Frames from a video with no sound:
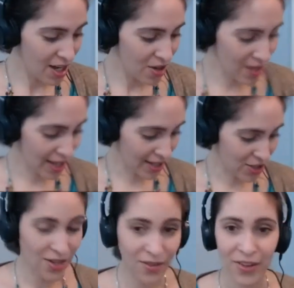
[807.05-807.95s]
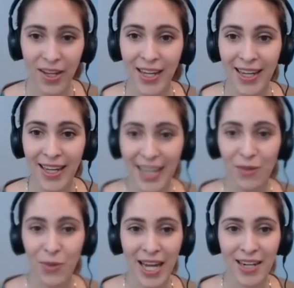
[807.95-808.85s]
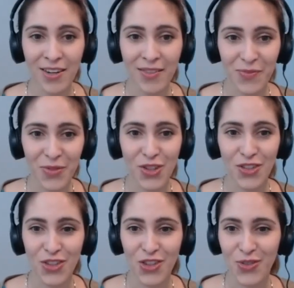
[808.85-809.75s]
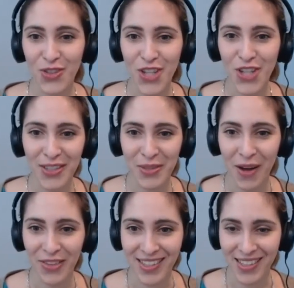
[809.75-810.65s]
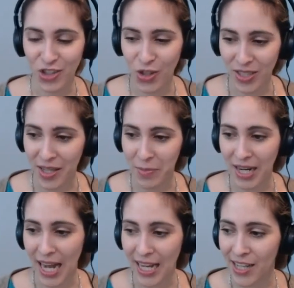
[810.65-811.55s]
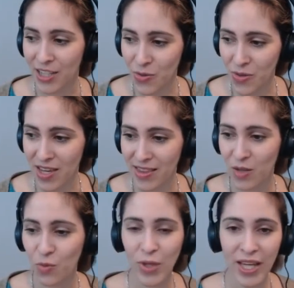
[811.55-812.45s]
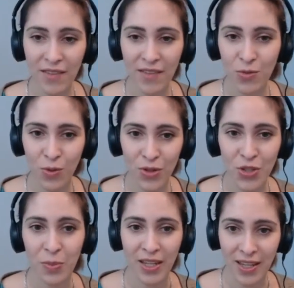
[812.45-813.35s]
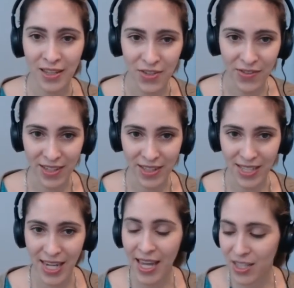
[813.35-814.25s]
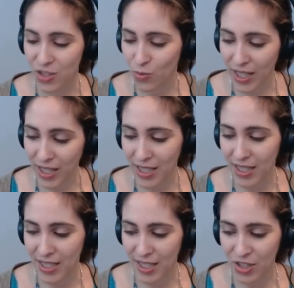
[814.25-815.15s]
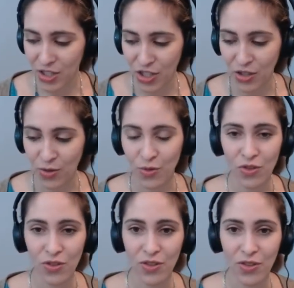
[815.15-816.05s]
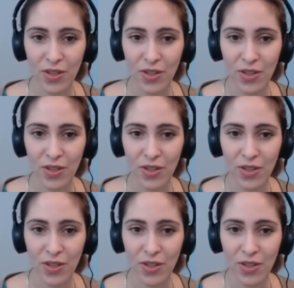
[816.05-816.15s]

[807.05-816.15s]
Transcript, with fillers: Okay, so we kind of talked about this shortly, but I, I do think that we have a role to play into this, and we need to yes.